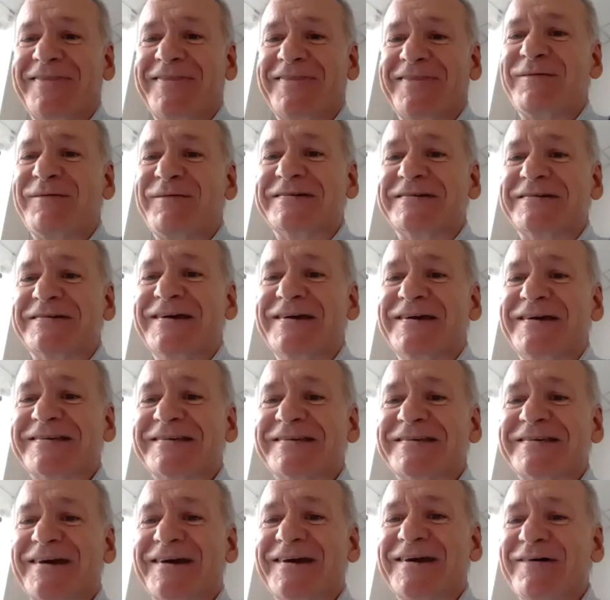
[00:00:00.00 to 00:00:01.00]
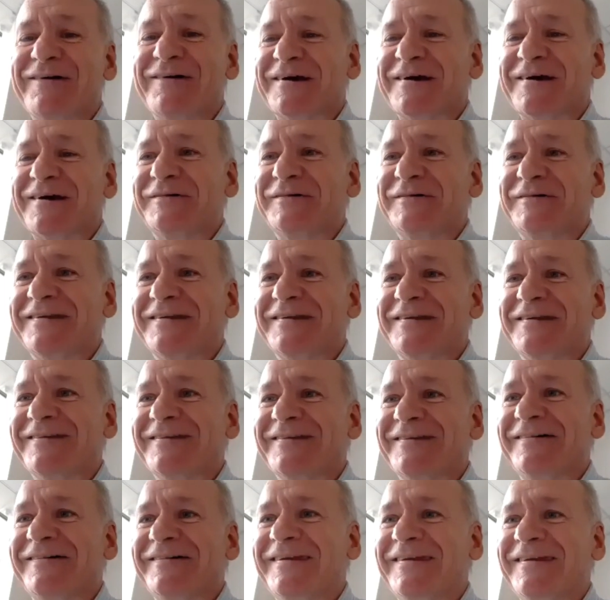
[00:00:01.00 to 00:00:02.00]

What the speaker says: we didn't actually know about it then.